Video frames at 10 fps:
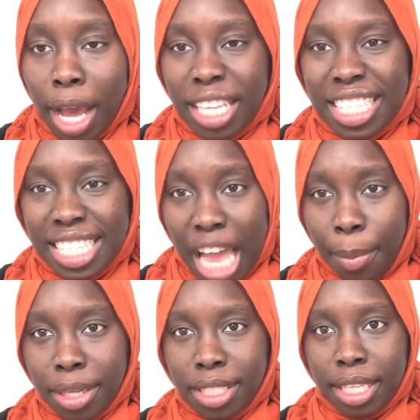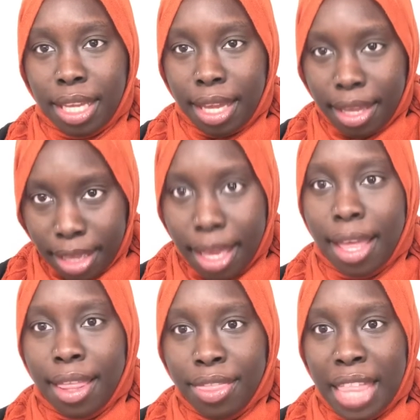establish
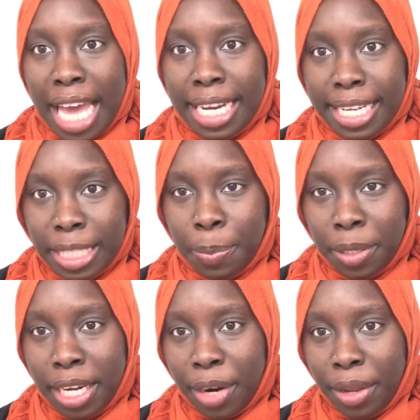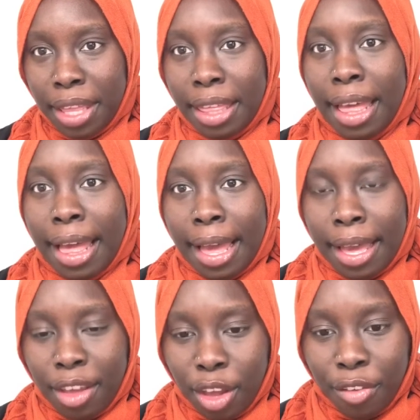that disciplinary
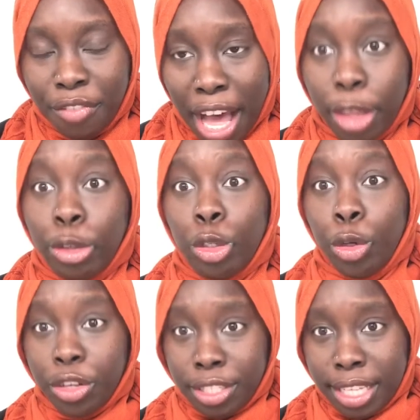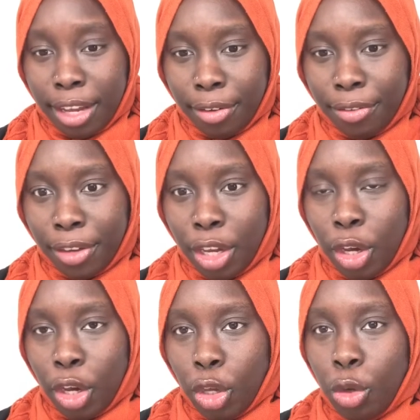value to yourself,
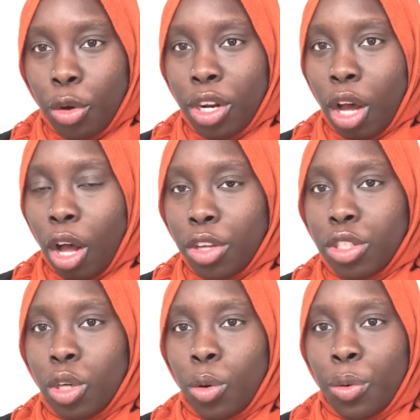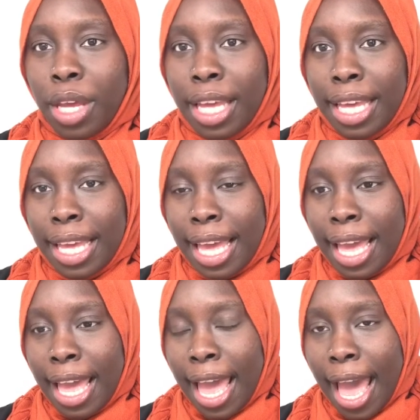you can also
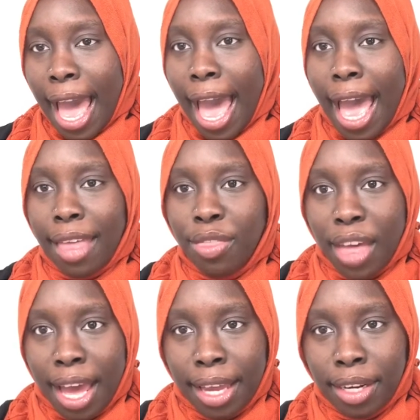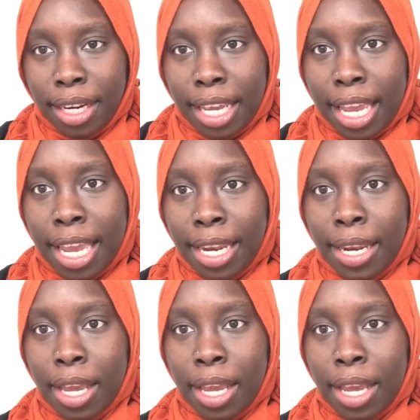add that in,